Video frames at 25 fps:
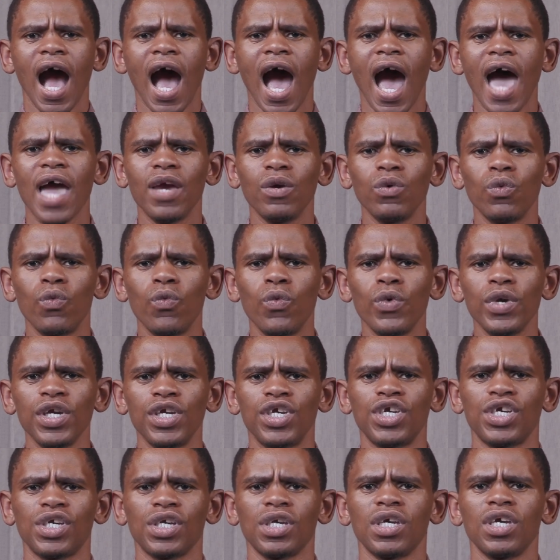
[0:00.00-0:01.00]
I
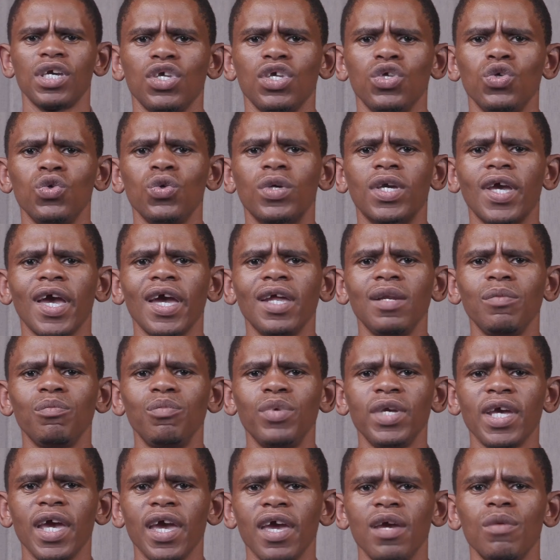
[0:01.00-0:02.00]
wish you can
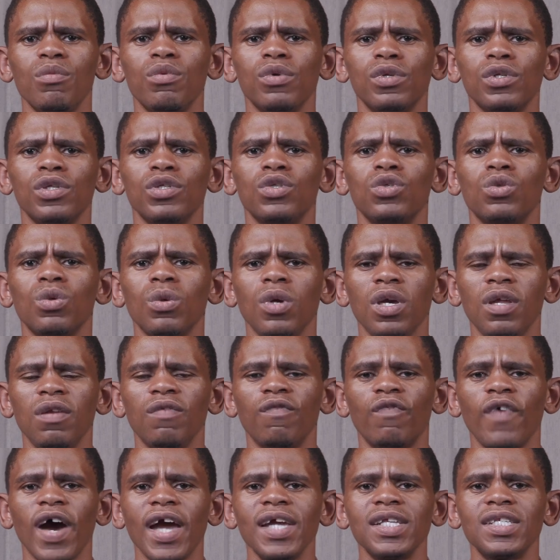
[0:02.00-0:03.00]
be able to
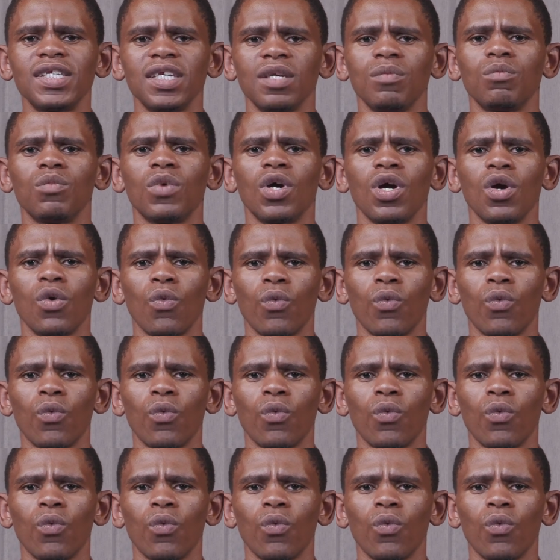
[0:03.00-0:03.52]
invite him